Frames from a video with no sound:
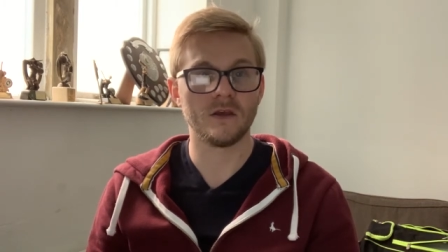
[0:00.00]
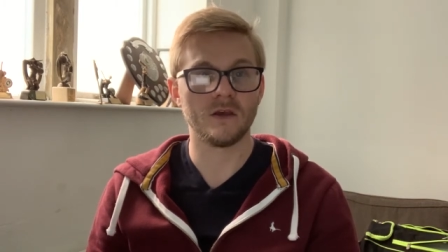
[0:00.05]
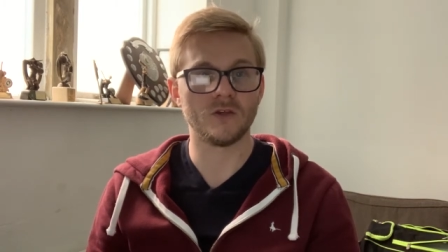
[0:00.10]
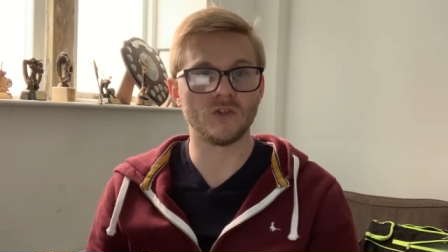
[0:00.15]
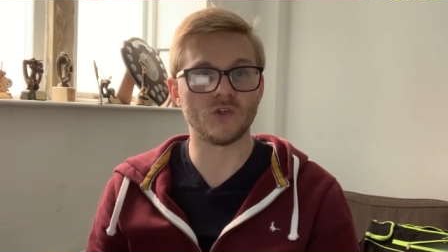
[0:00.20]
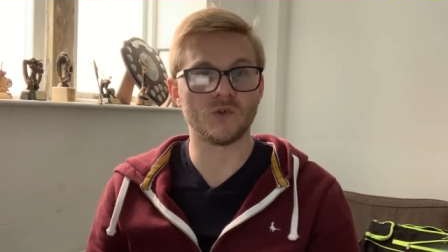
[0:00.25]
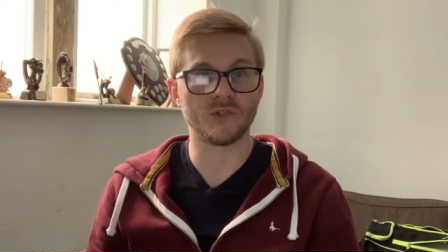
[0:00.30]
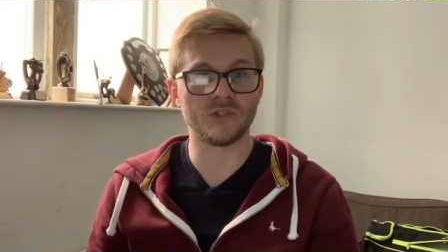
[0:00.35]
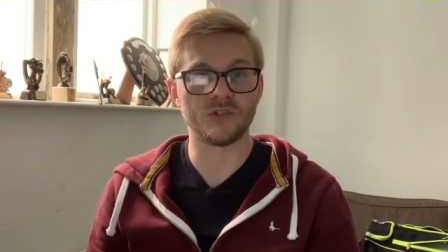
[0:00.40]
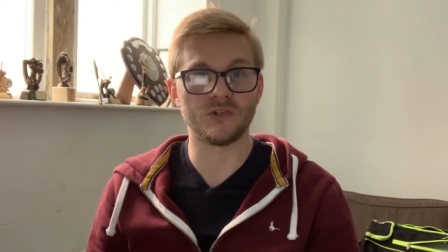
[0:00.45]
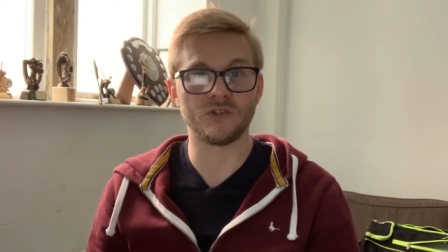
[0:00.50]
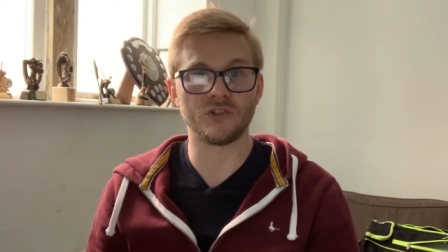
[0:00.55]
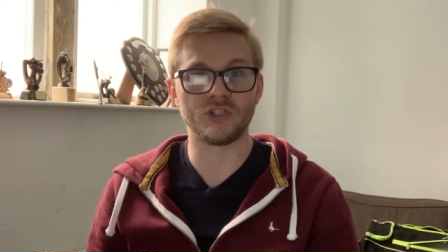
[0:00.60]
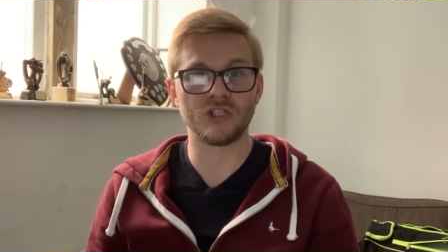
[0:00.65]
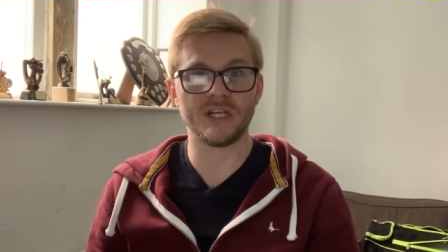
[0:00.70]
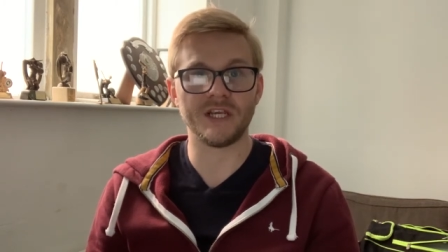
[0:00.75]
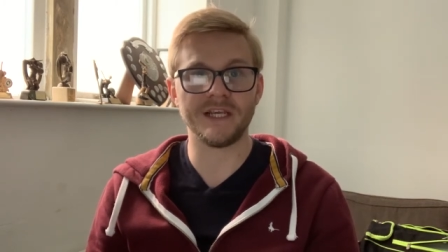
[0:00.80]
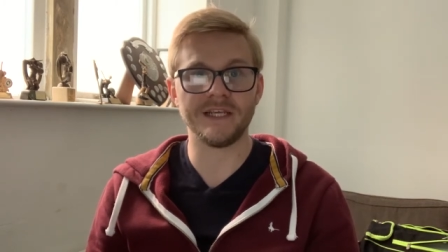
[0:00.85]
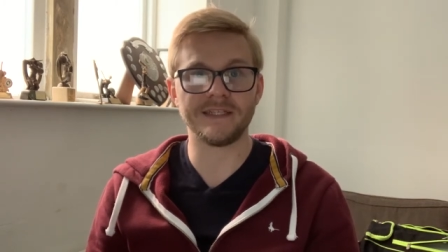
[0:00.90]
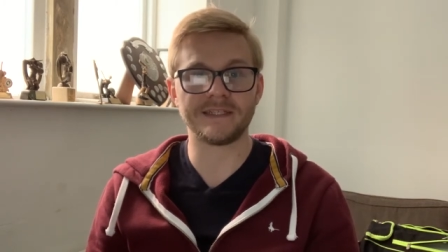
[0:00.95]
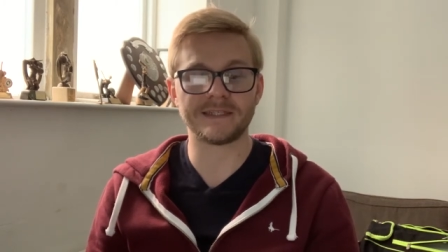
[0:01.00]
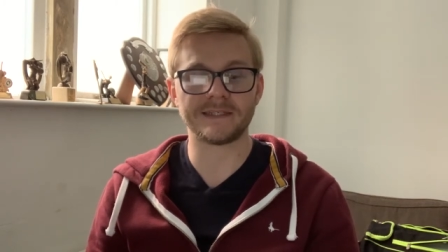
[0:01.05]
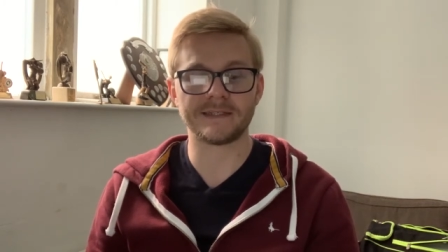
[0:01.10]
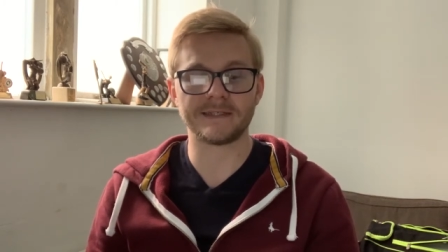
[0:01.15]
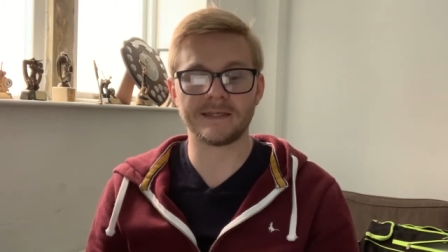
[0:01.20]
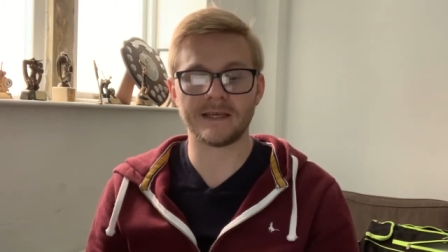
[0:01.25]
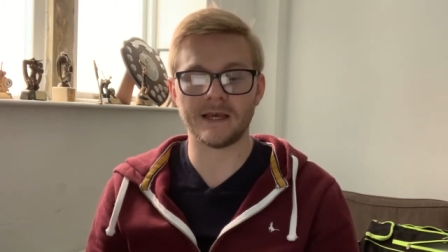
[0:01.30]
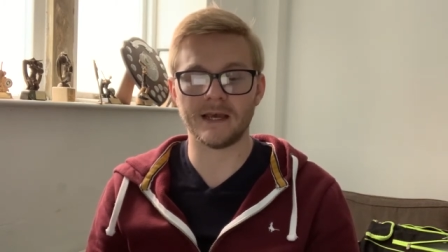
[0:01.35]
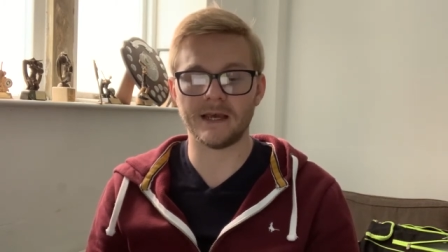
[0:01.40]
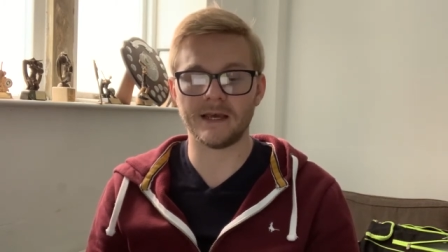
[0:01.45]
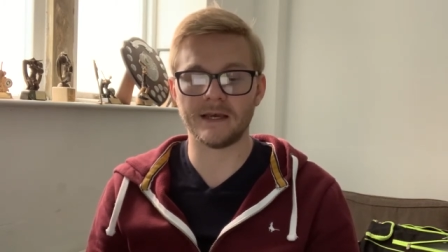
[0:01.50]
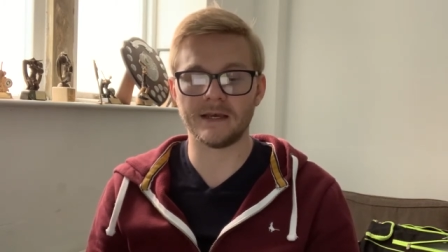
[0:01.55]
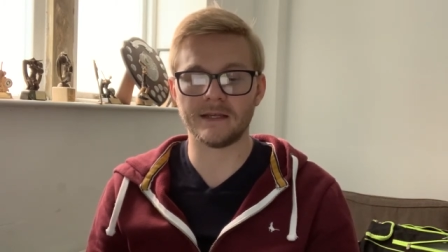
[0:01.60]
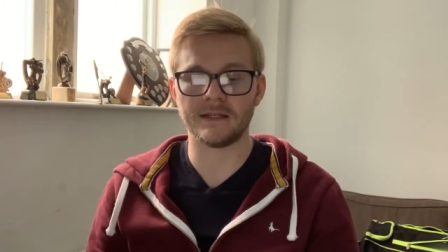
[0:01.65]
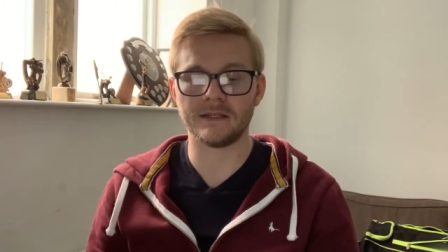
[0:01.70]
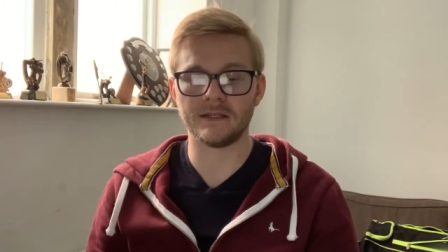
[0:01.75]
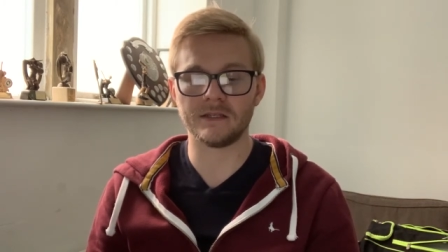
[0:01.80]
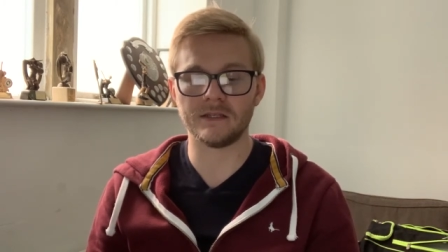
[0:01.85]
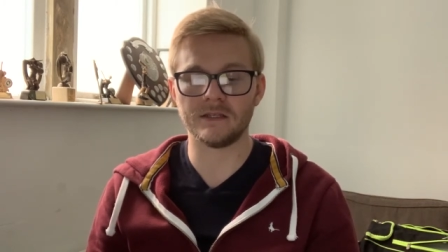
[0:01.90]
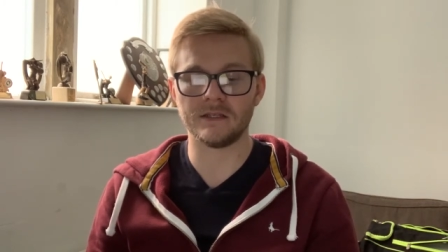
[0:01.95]
As always, don't cheat,
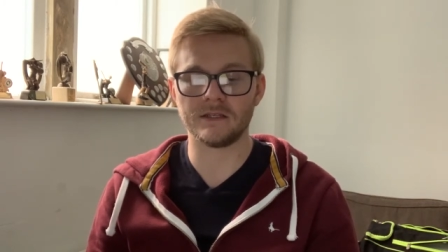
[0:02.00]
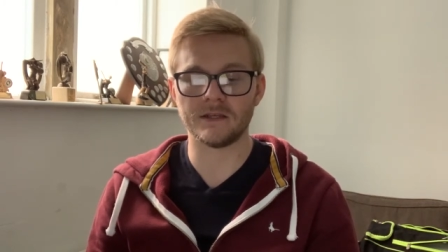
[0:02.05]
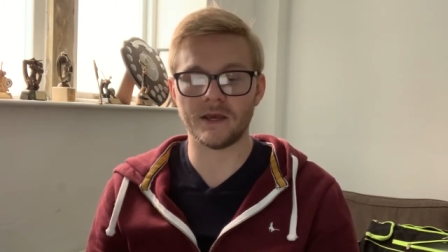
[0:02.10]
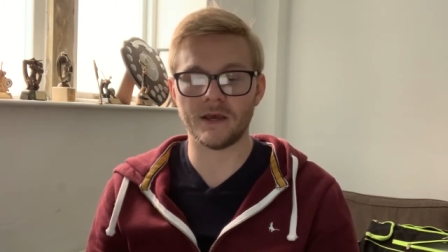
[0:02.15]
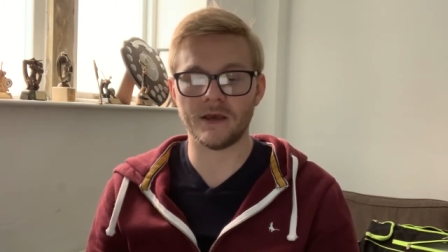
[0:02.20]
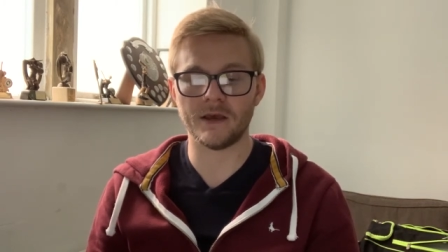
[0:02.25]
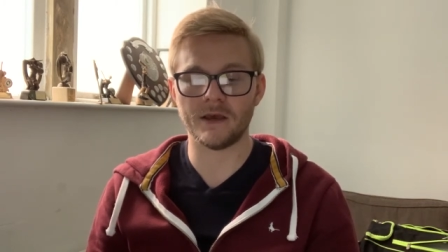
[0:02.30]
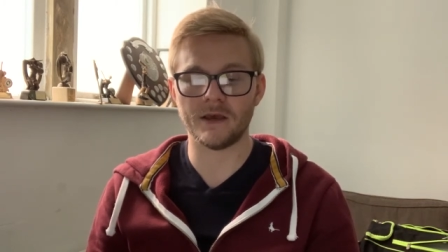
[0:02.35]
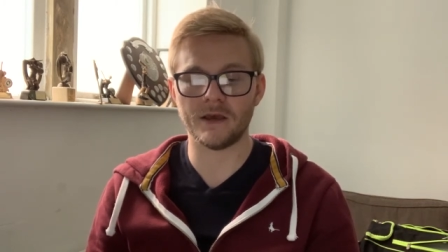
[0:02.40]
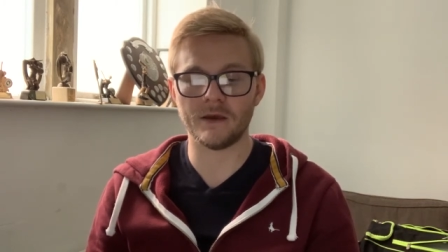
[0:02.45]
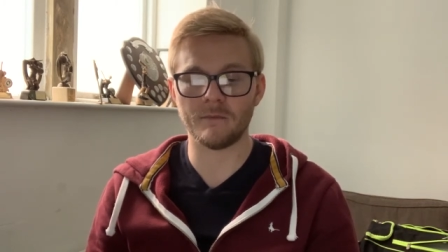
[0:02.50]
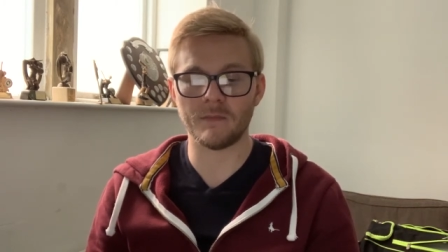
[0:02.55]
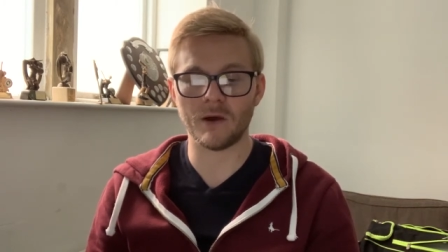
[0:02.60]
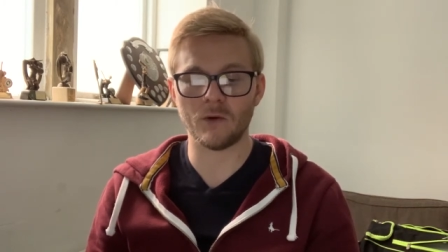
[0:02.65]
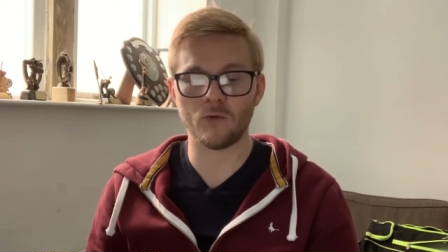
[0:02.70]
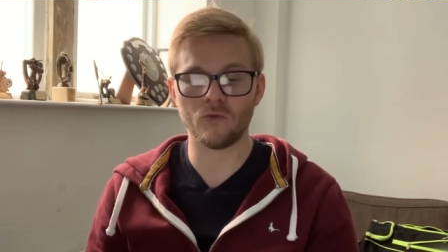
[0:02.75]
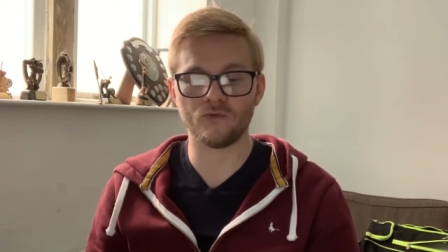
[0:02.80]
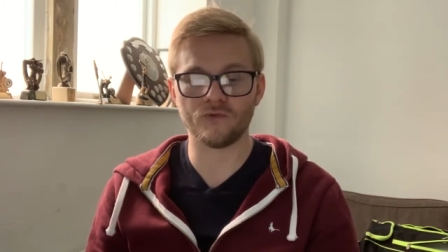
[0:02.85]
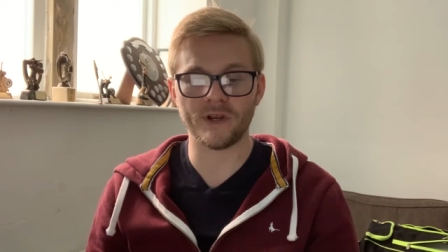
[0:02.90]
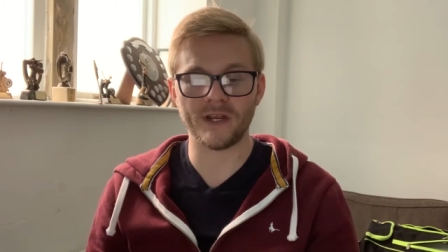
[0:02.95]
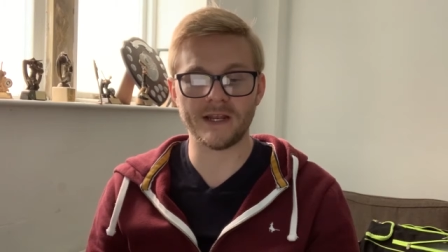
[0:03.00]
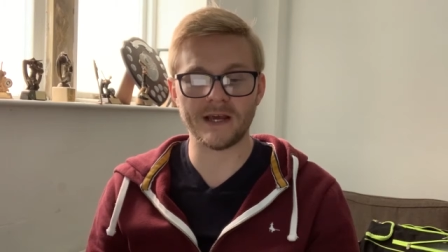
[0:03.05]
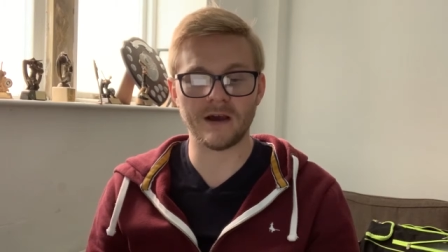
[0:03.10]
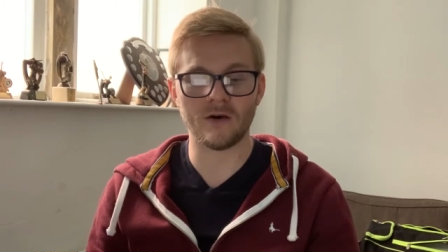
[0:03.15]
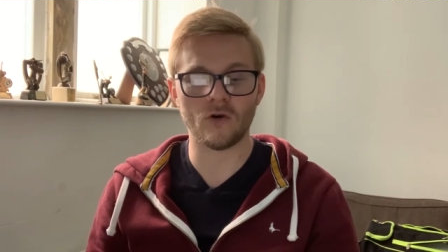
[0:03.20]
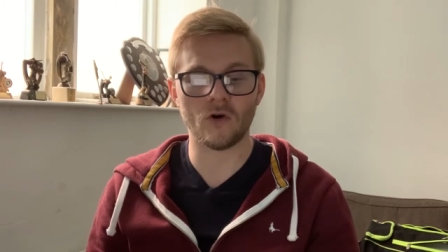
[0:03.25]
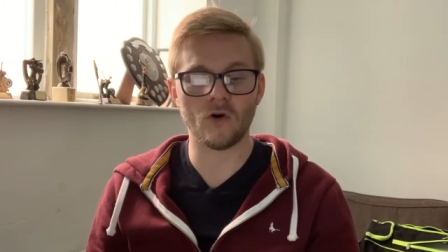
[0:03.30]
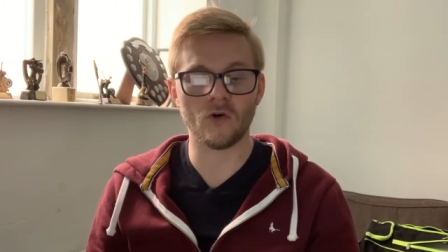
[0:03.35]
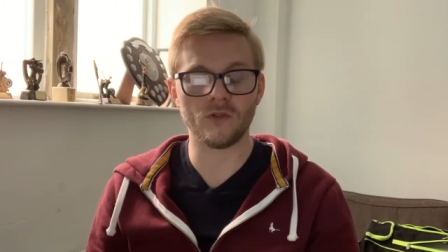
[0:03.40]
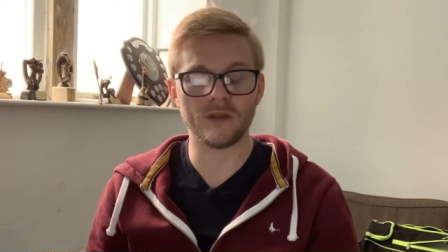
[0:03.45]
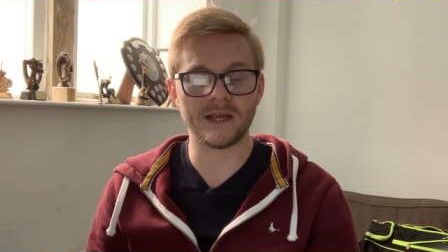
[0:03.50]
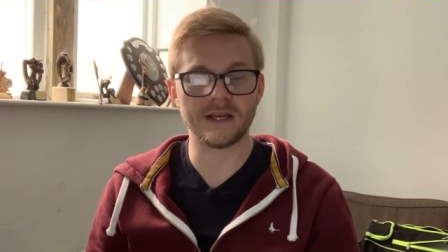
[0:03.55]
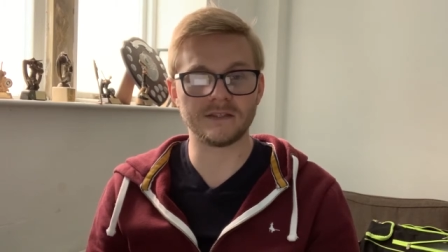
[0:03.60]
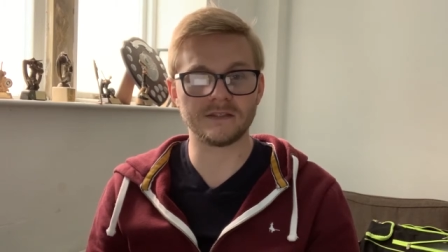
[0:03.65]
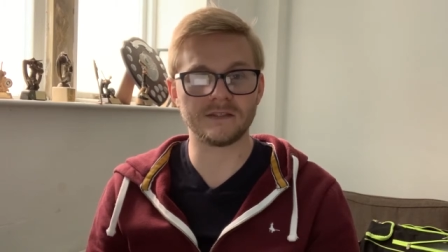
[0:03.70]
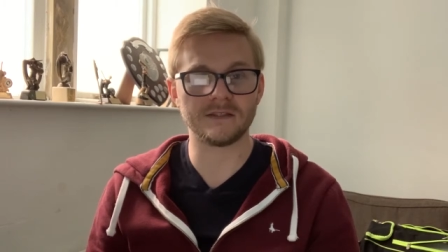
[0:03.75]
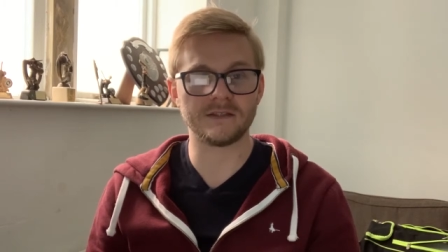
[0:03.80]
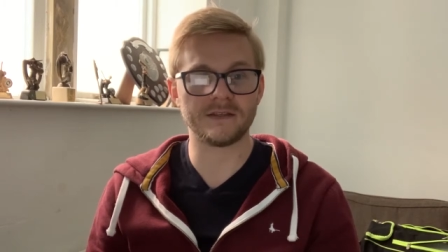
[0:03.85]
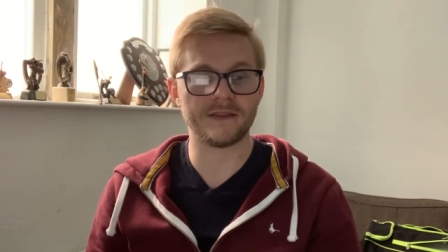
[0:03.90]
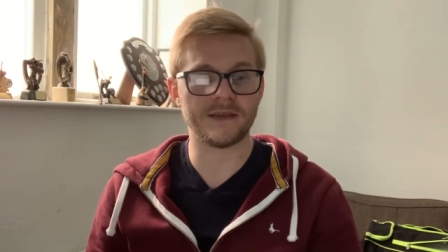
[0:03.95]
and um, I will read out all the
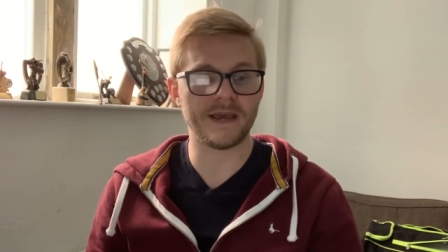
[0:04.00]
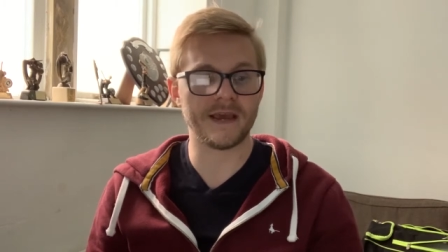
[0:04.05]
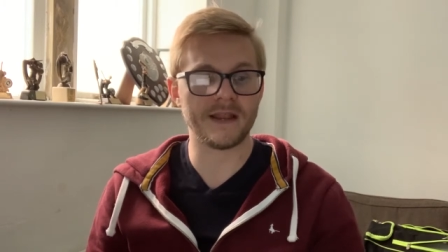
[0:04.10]
answers at the